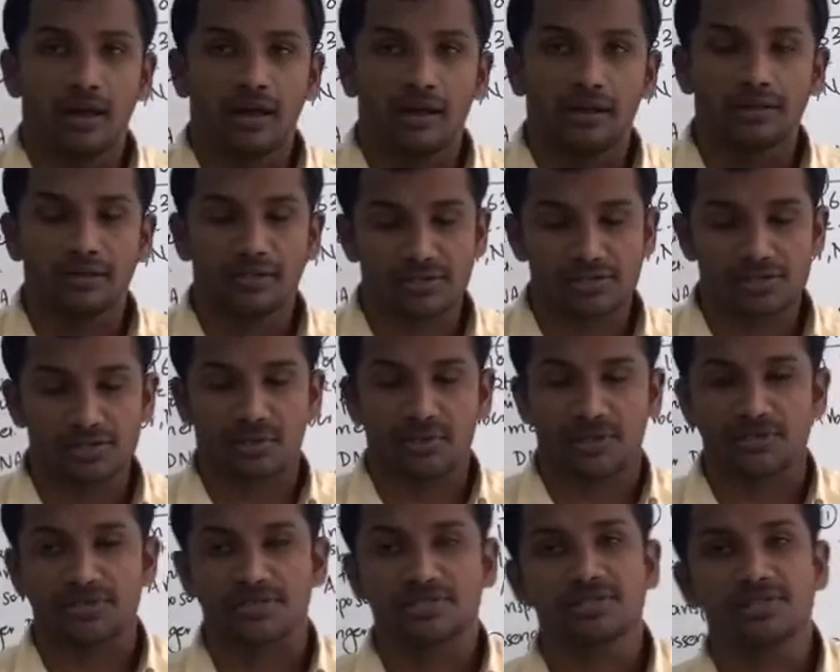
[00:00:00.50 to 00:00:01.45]
Dear
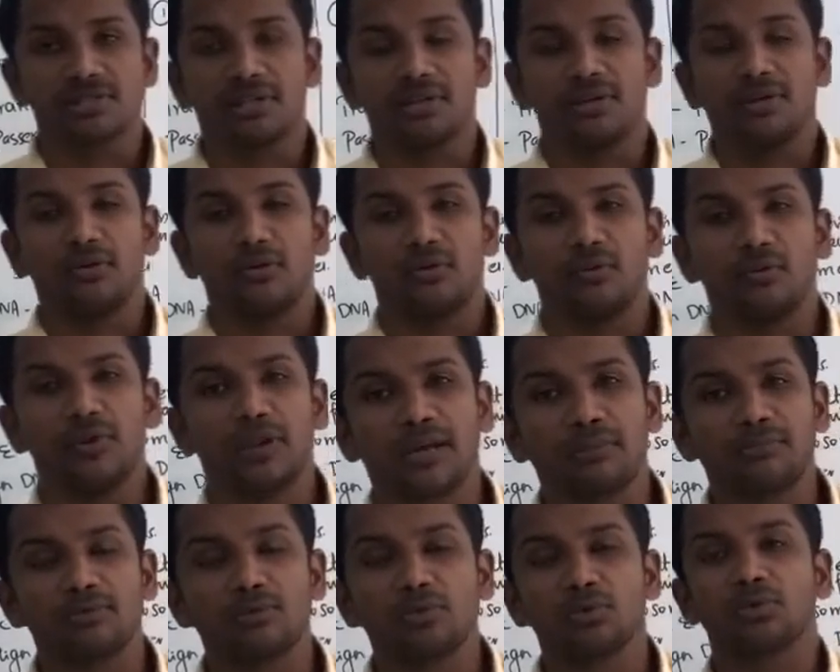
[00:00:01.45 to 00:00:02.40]
students,
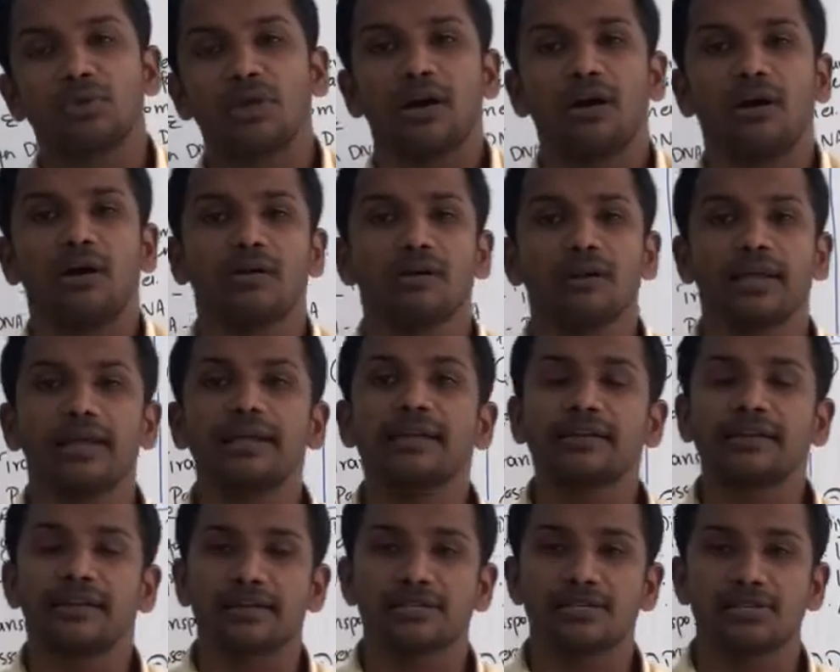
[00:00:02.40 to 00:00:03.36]
welcome to the online
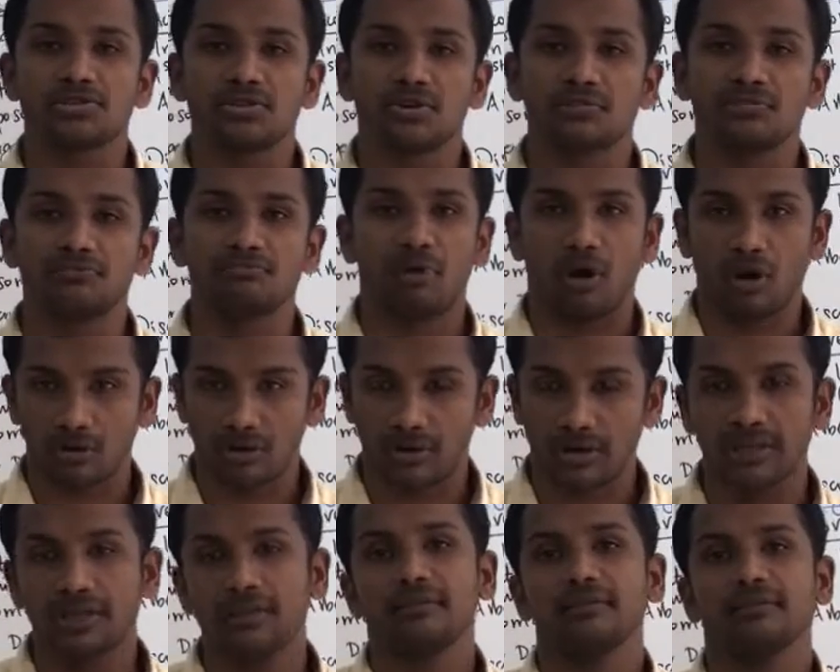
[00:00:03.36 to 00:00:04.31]
classes of botany.
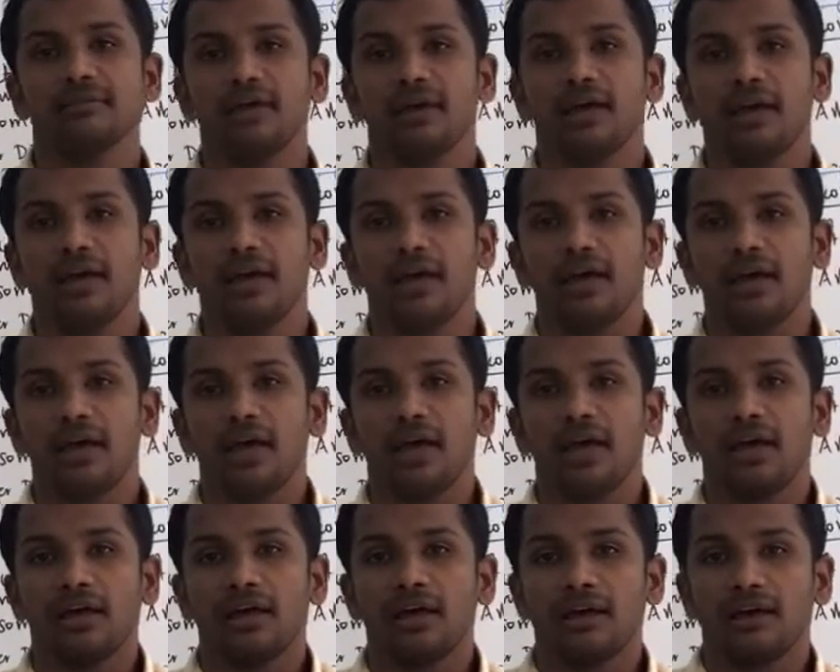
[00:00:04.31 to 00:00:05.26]

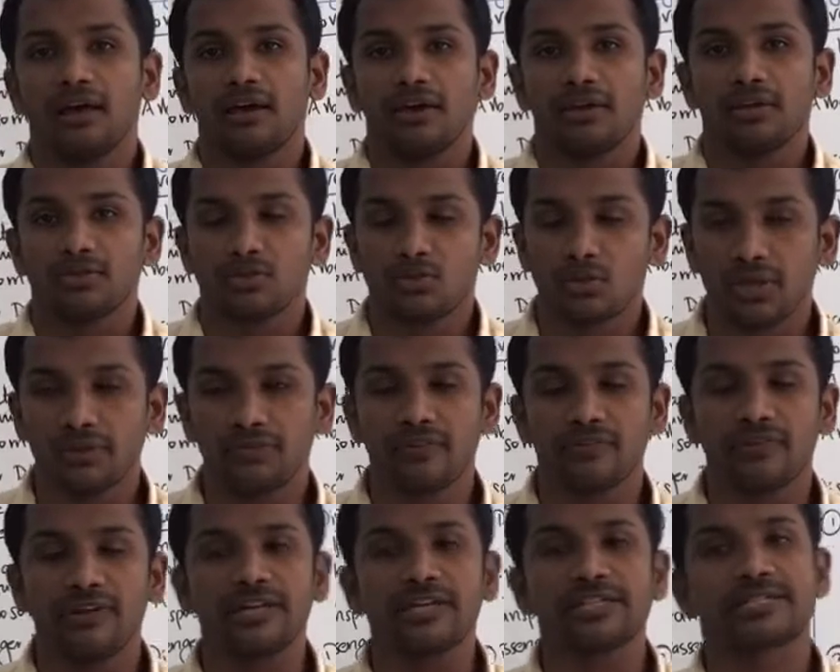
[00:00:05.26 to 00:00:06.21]
Today we
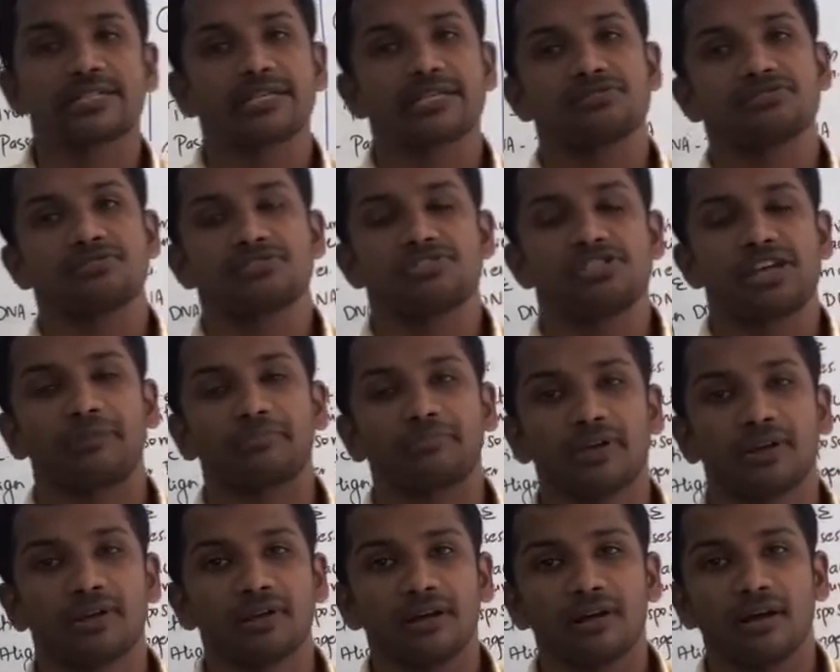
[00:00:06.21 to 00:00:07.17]
will discuss the chapter
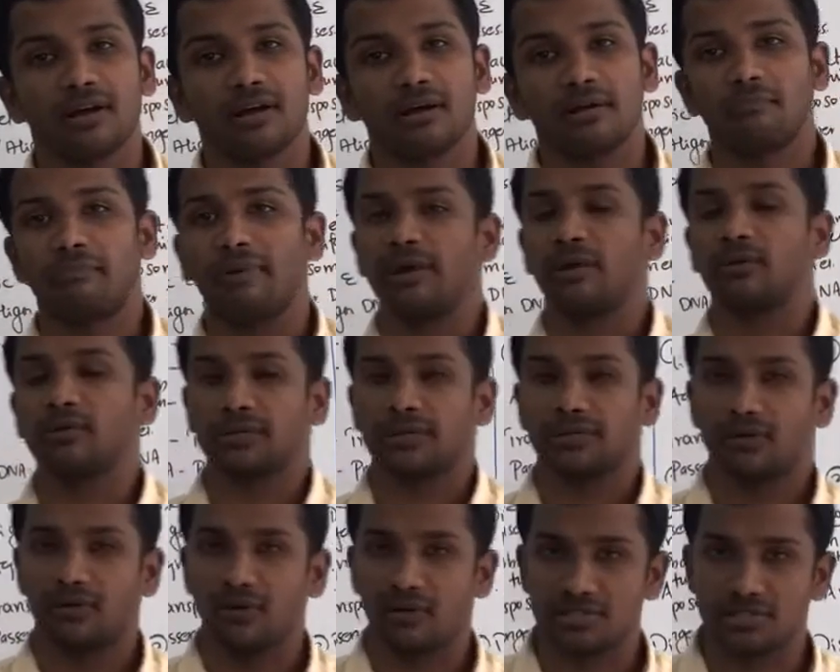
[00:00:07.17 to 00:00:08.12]

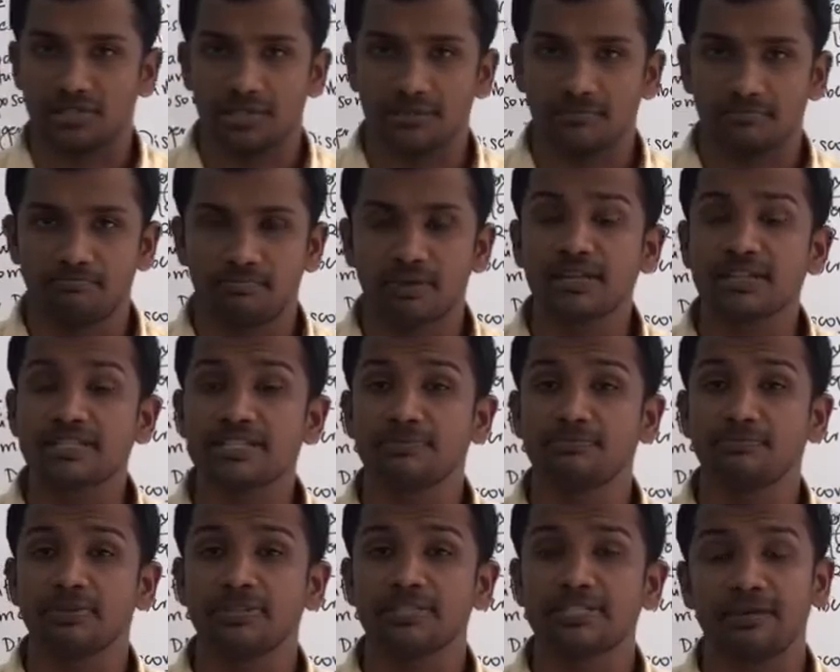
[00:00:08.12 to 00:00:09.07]
biotechnology,
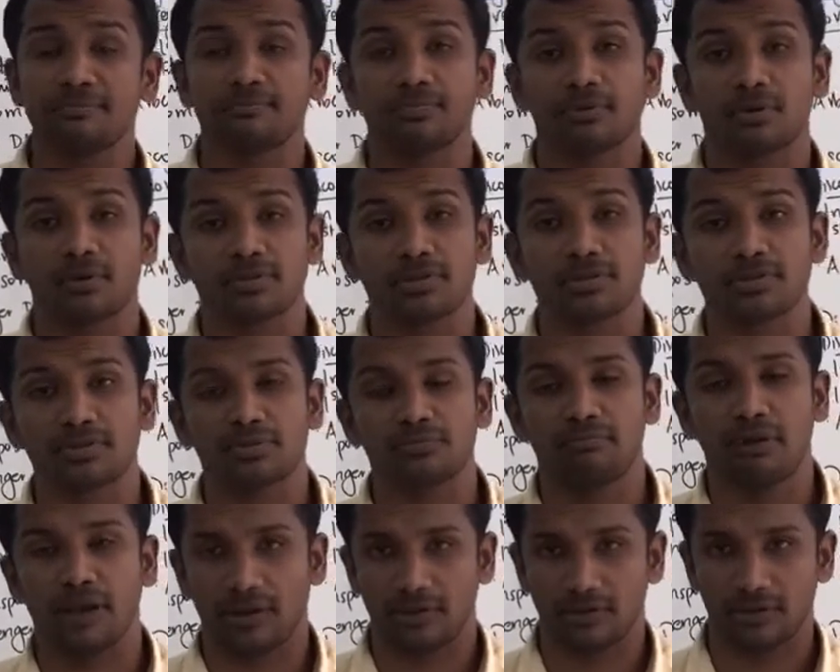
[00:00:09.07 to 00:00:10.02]
principles and process of
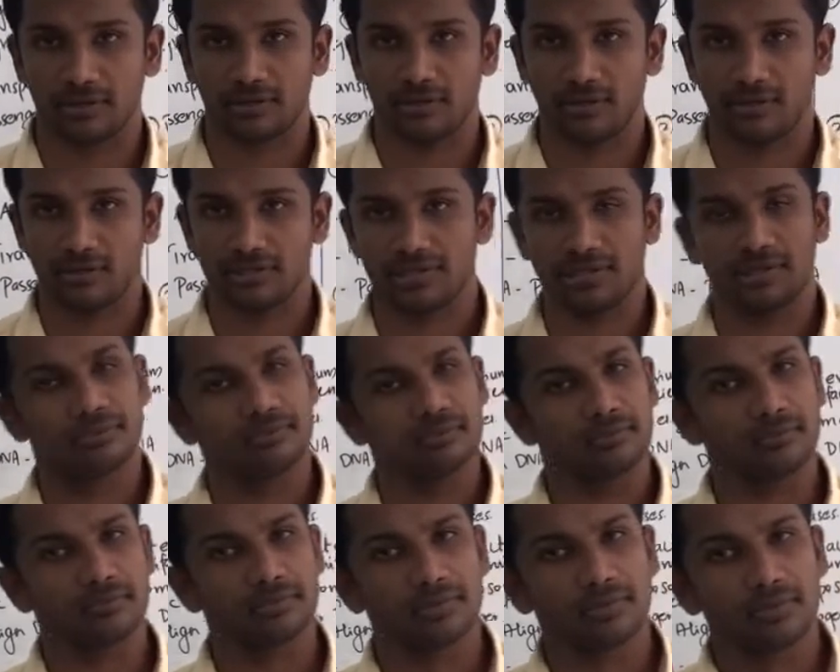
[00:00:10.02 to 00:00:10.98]
biotechnology.
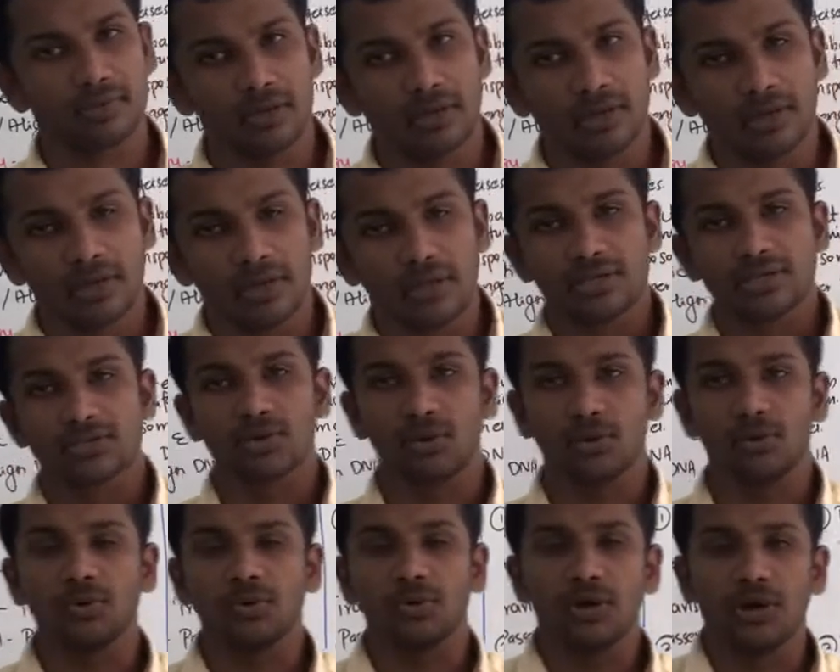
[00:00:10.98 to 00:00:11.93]

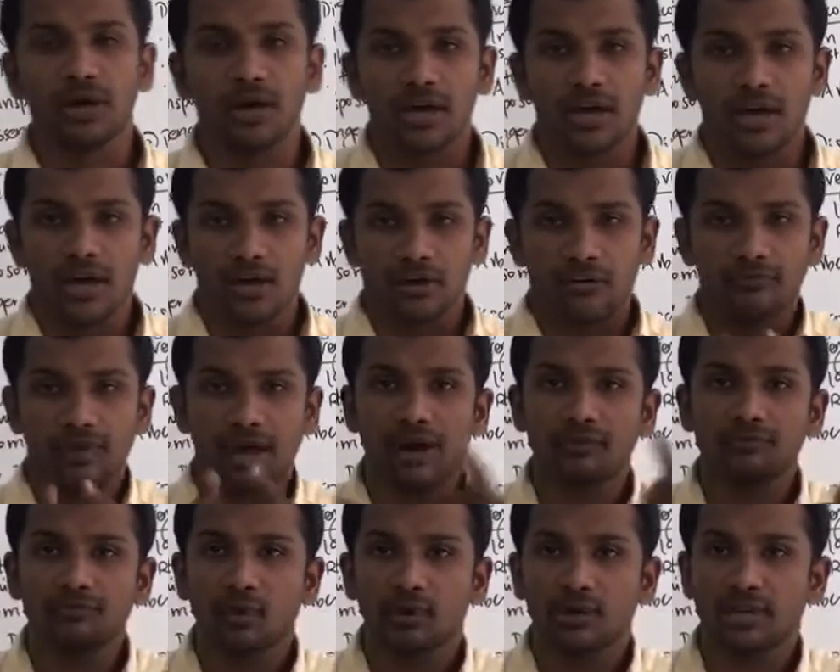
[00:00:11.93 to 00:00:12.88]
So we have
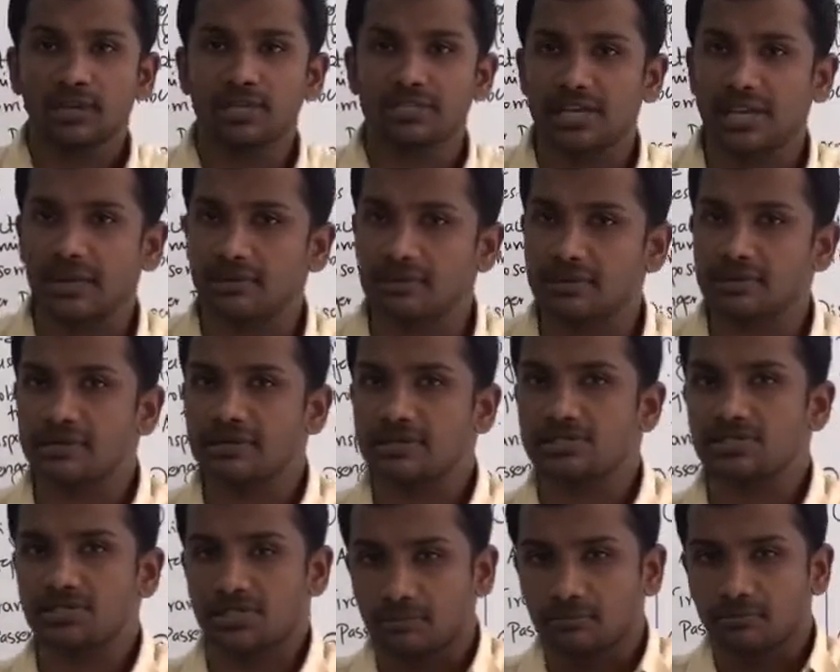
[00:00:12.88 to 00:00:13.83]
to understand
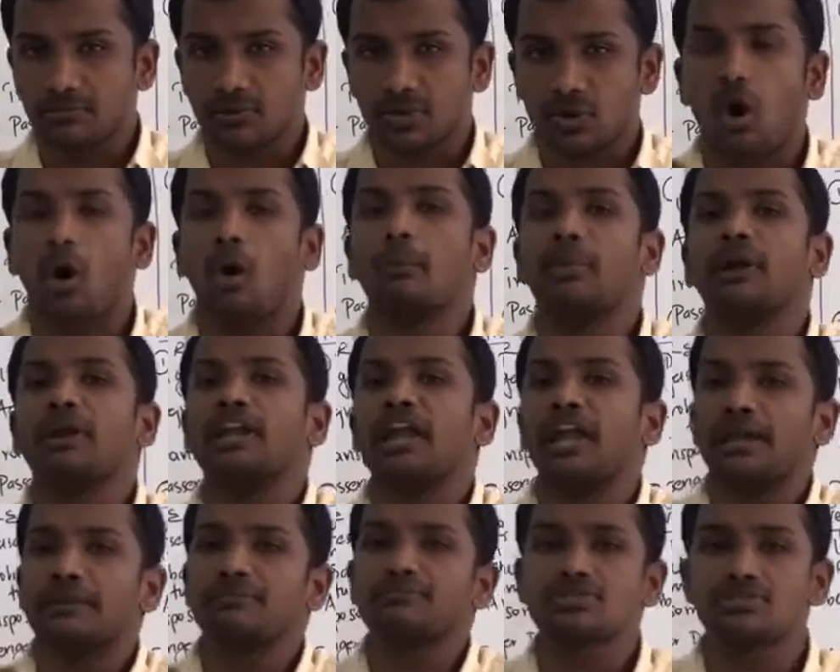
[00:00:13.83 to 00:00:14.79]
some common
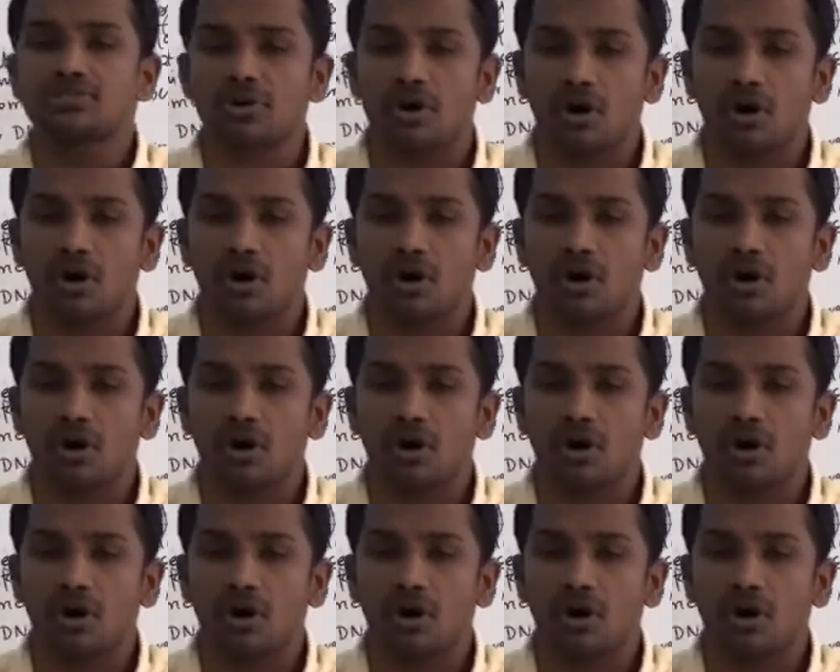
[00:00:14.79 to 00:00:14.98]
names,